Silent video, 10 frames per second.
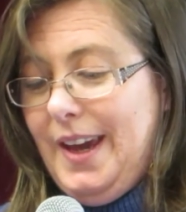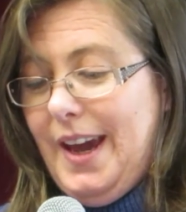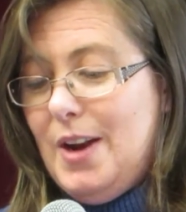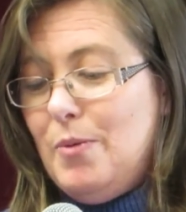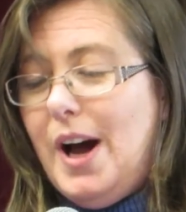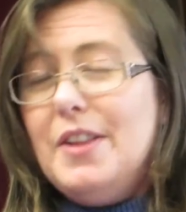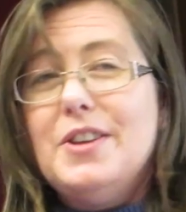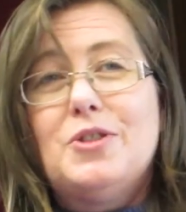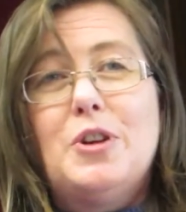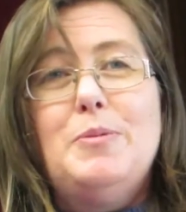And while
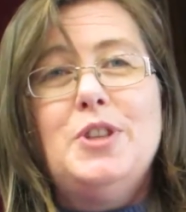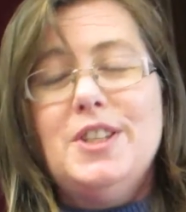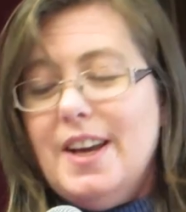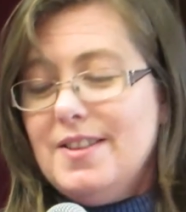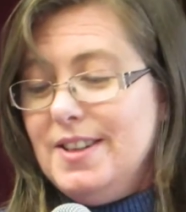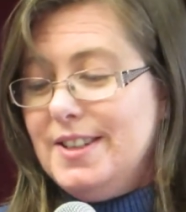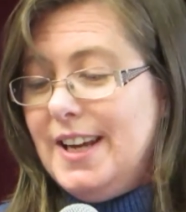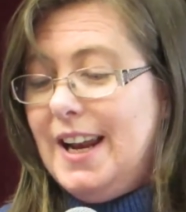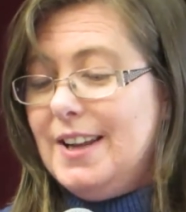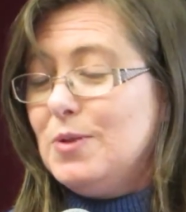the scripture doesn't
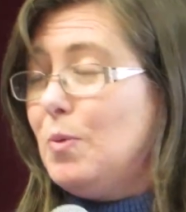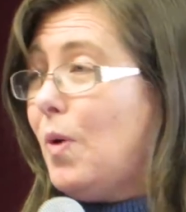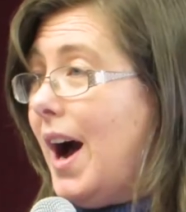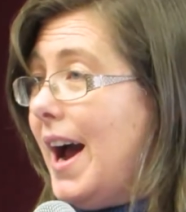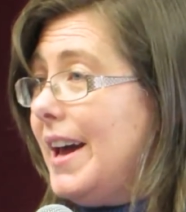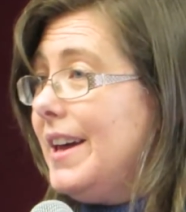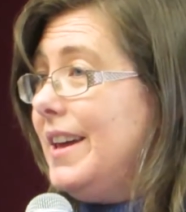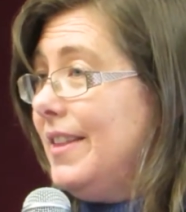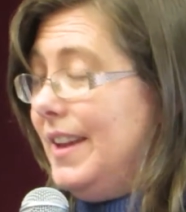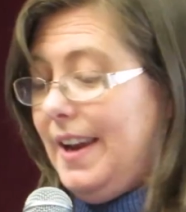tell us why
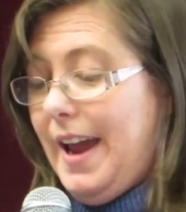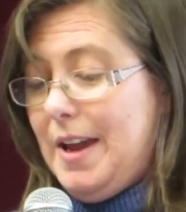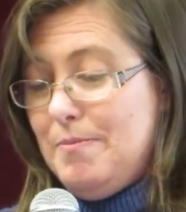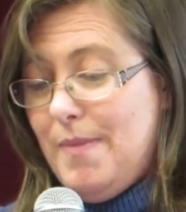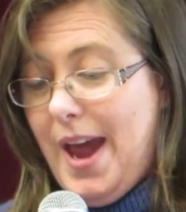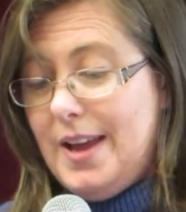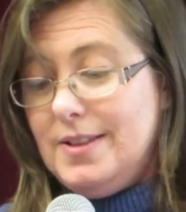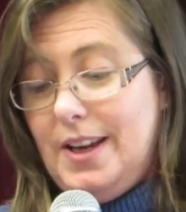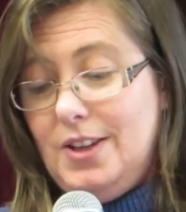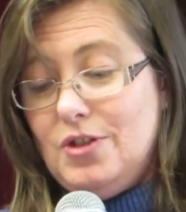the lame
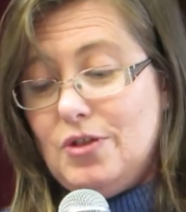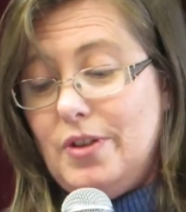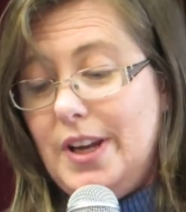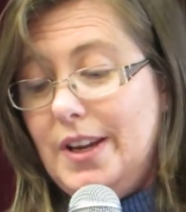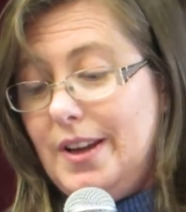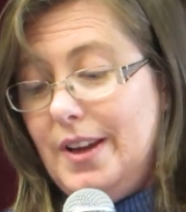man's injury